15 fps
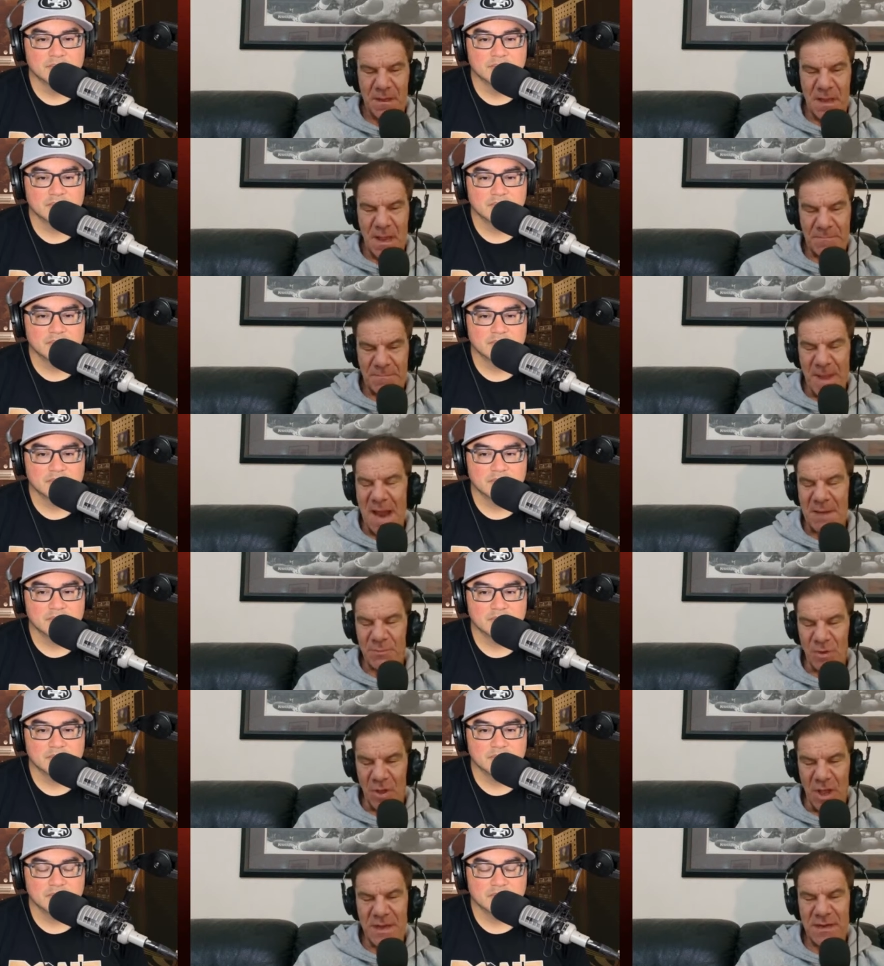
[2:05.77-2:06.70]
Speaker 1: At Bad
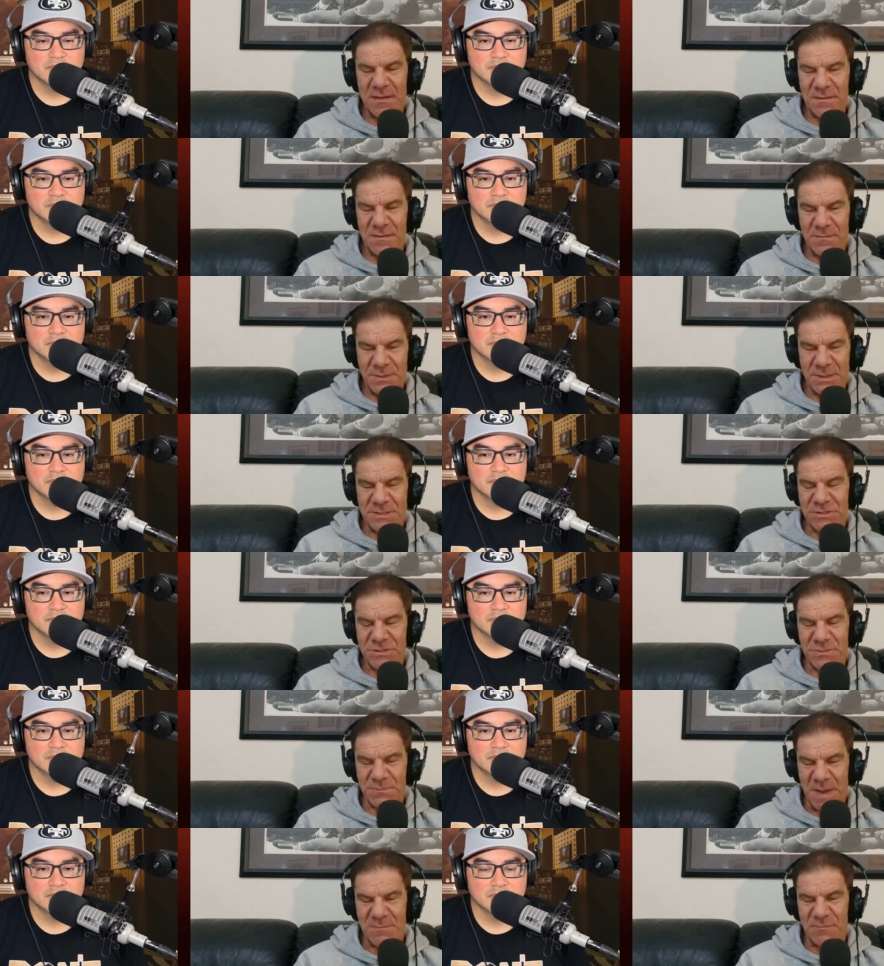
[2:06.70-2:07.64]
Blood, because it's
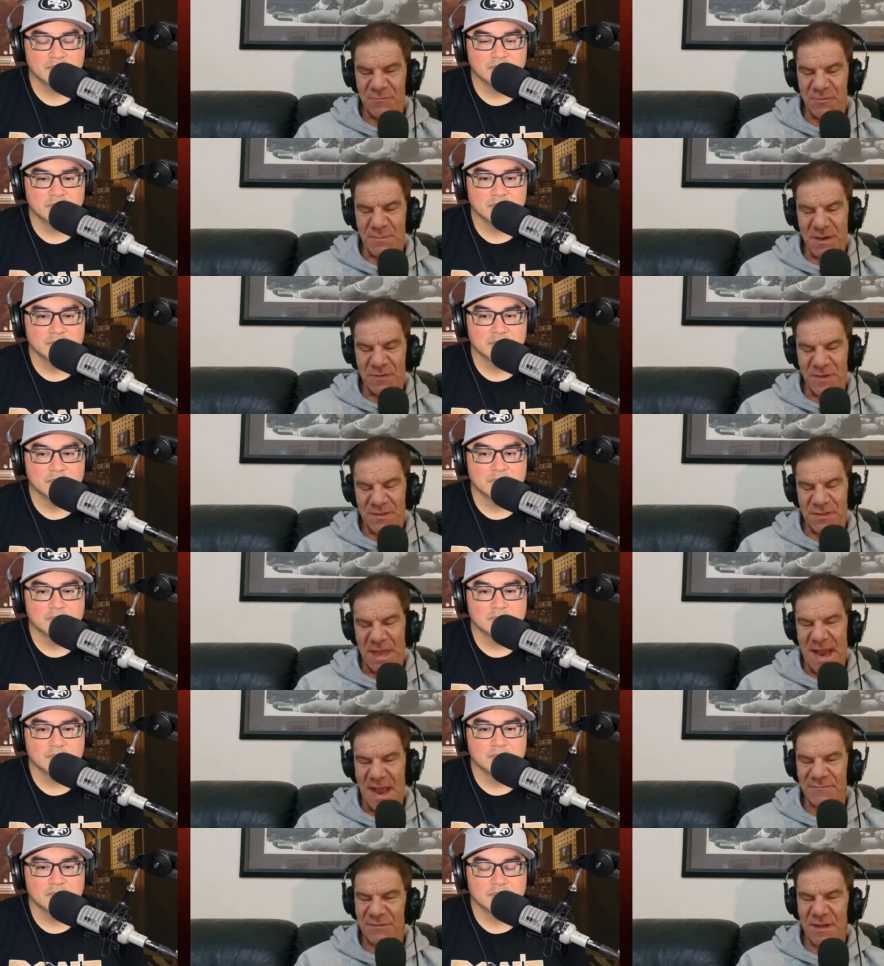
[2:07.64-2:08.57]
a pay-per-view main event, they
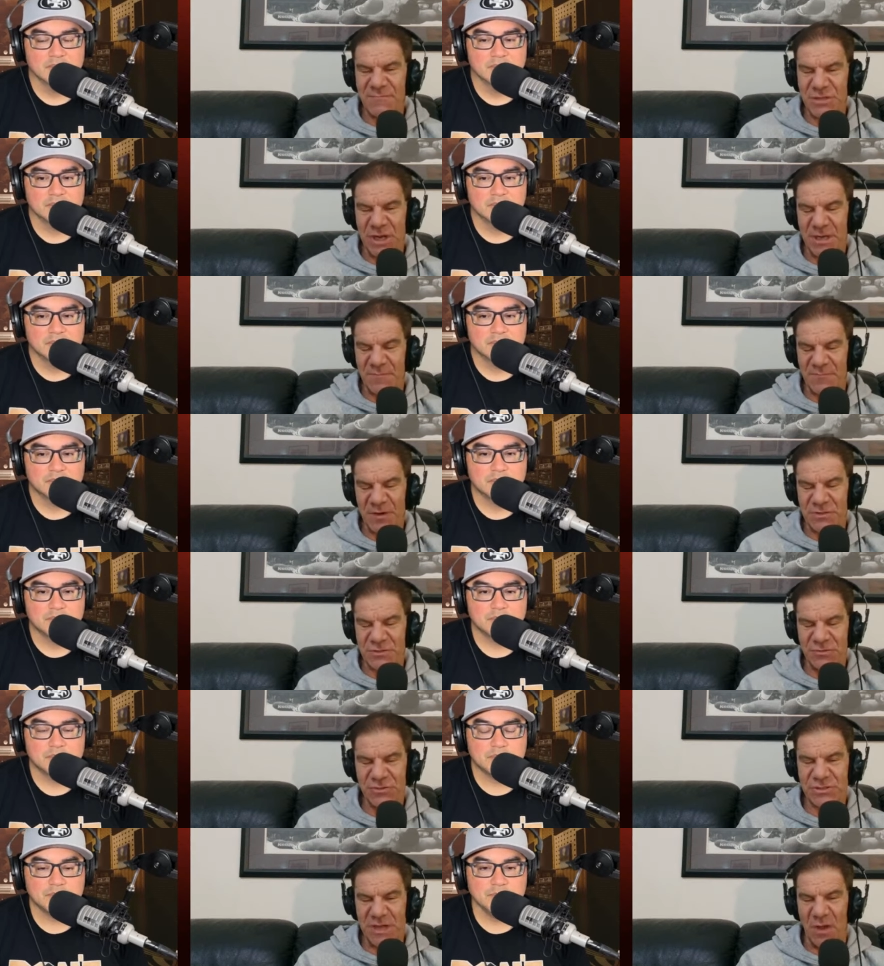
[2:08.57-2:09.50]
have to have Jacob Fatu
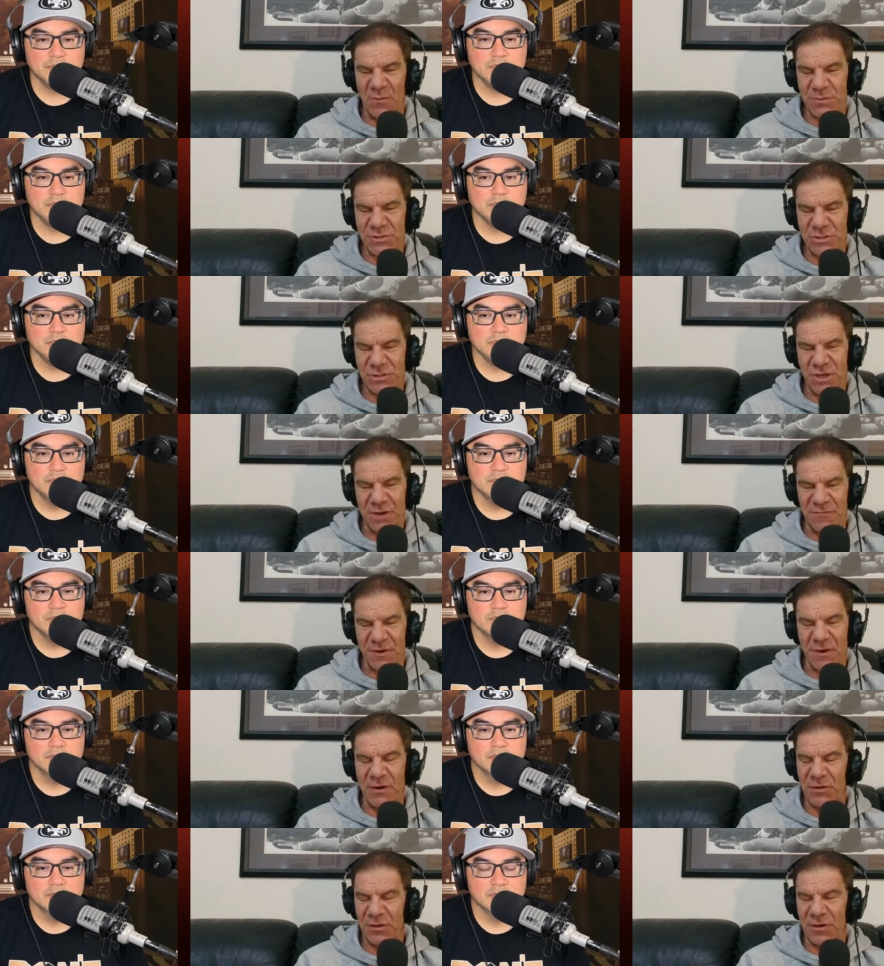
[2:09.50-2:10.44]
sell, which he's done
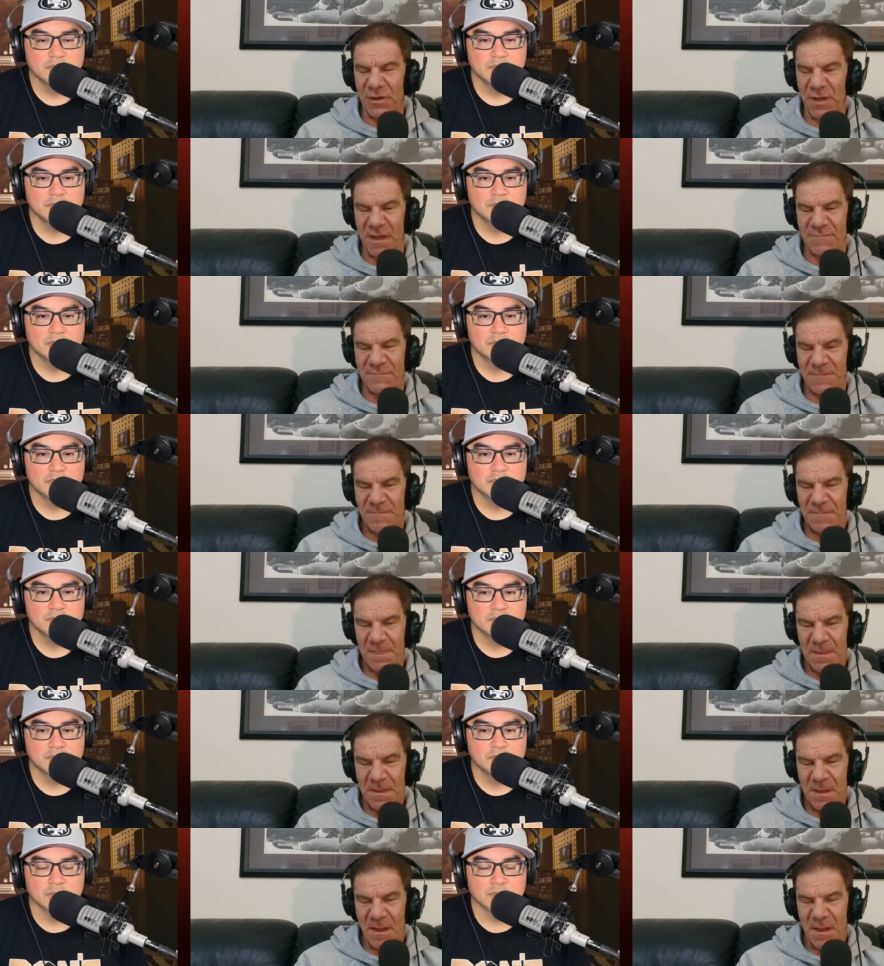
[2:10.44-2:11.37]
very little of,
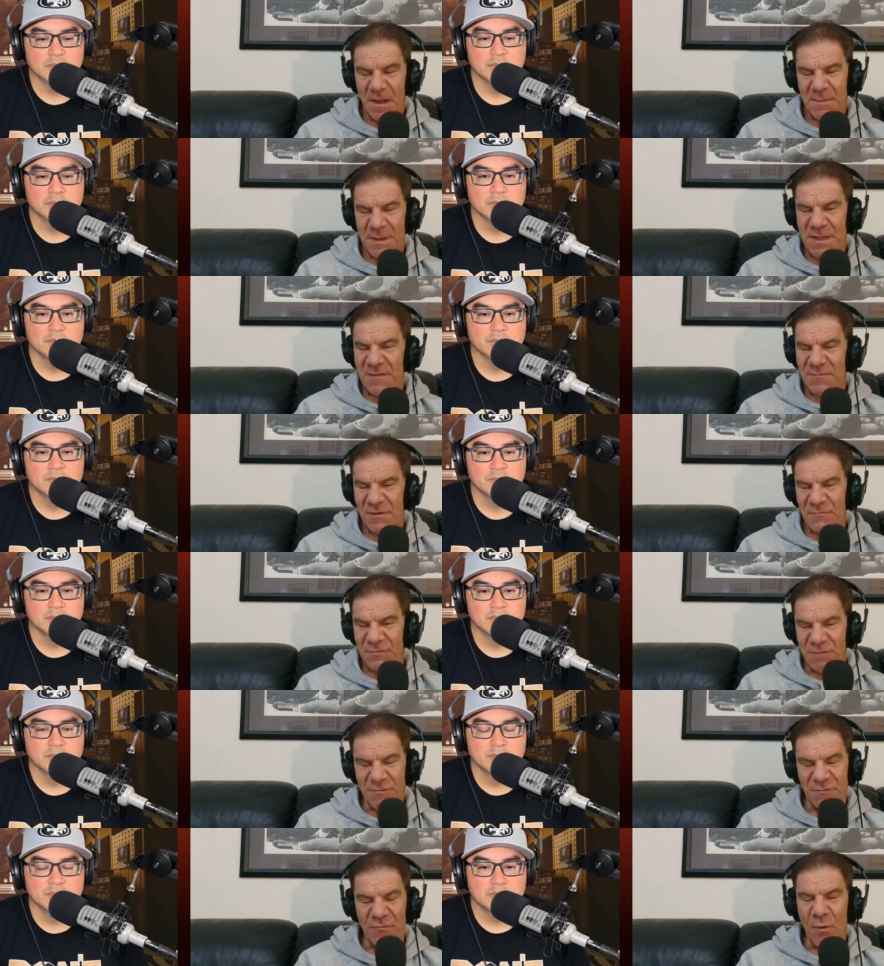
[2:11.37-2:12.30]
mm-hmm. um, and they've
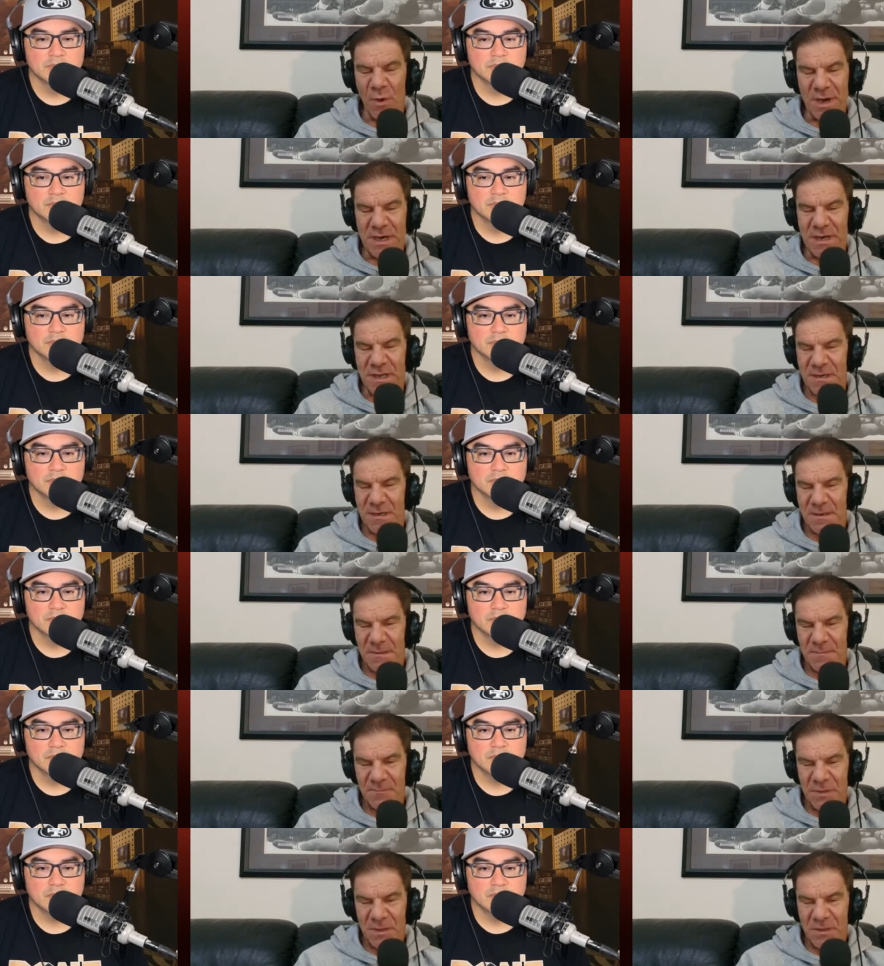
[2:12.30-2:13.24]
they've avoided it.
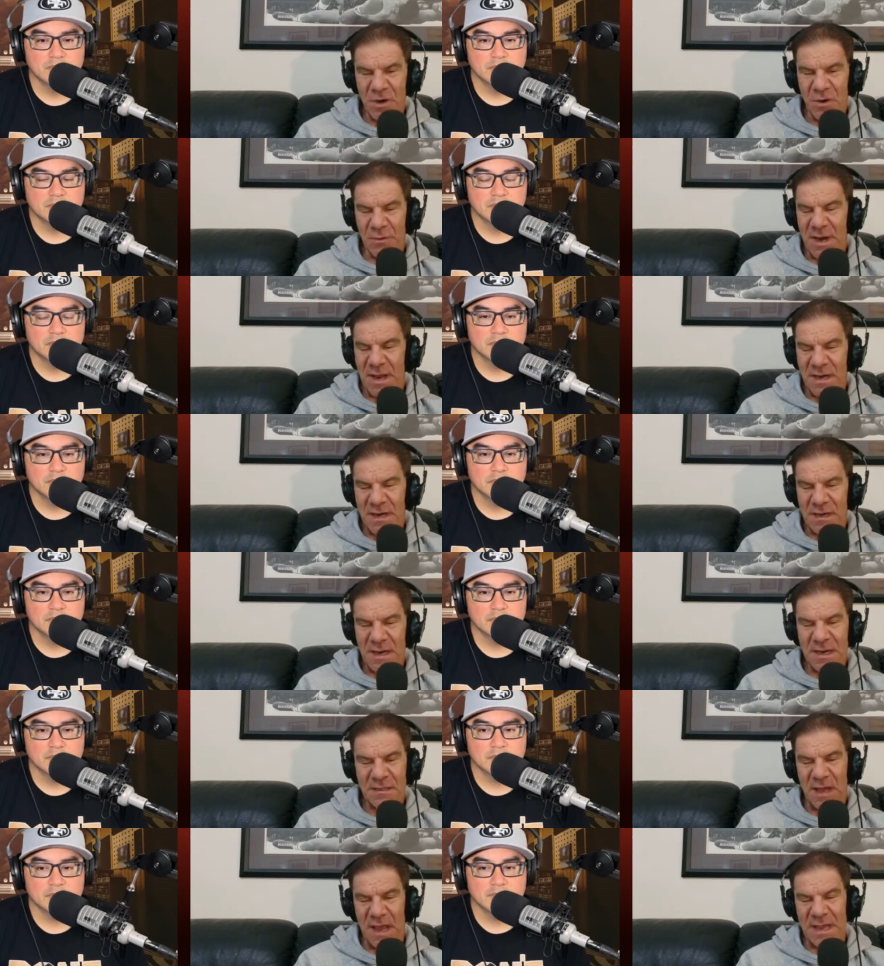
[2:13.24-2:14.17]
You know, in in
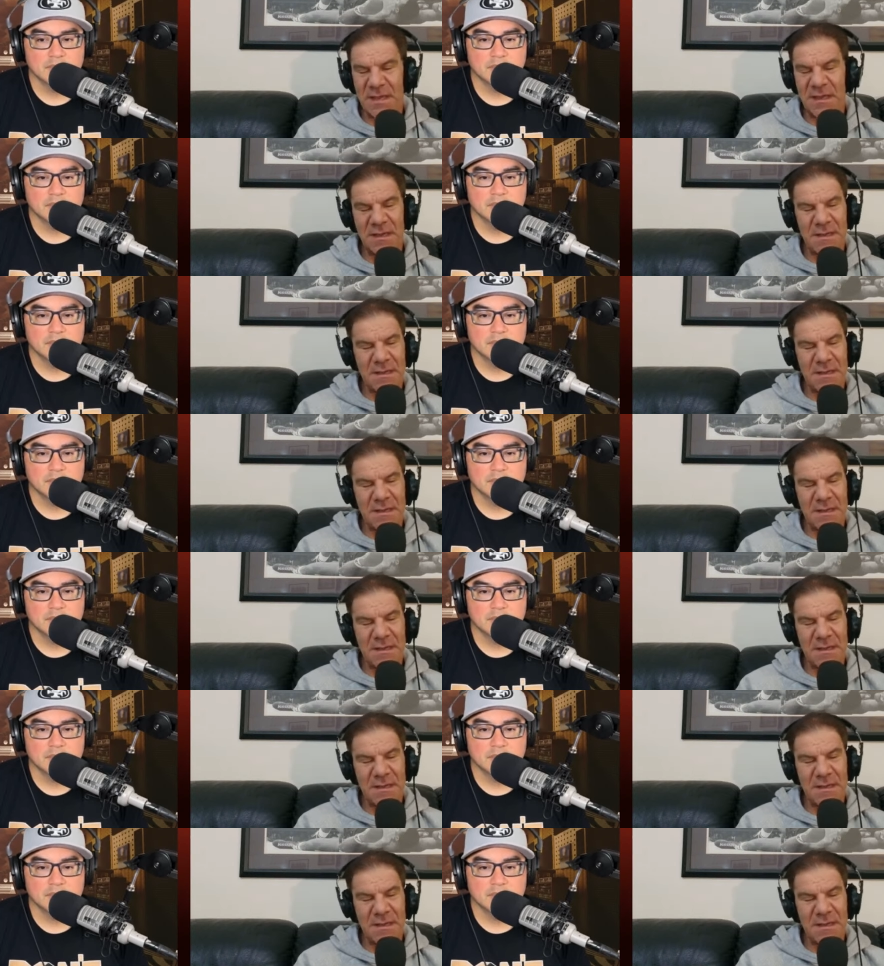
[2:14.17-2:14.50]
in like